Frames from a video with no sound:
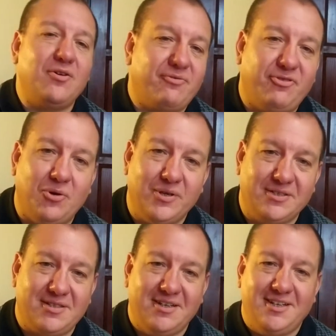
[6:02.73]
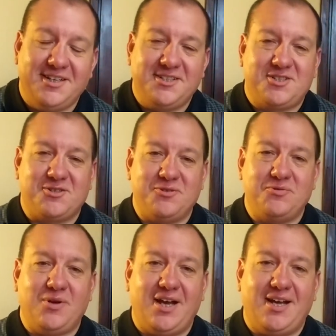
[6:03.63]
look forward
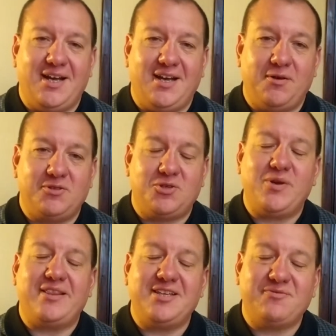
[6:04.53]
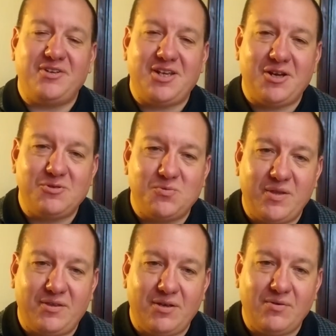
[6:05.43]
to doing these videos
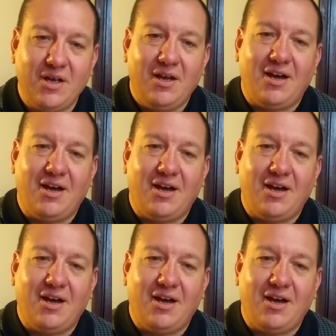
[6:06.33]
with you.